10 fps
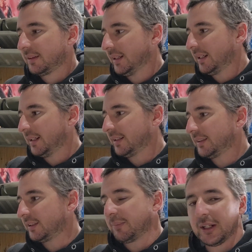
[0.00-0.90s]
and
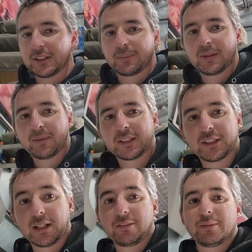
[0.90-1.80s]
the motor's pretty much
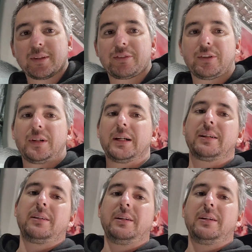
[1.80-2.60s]
done for MCFRY.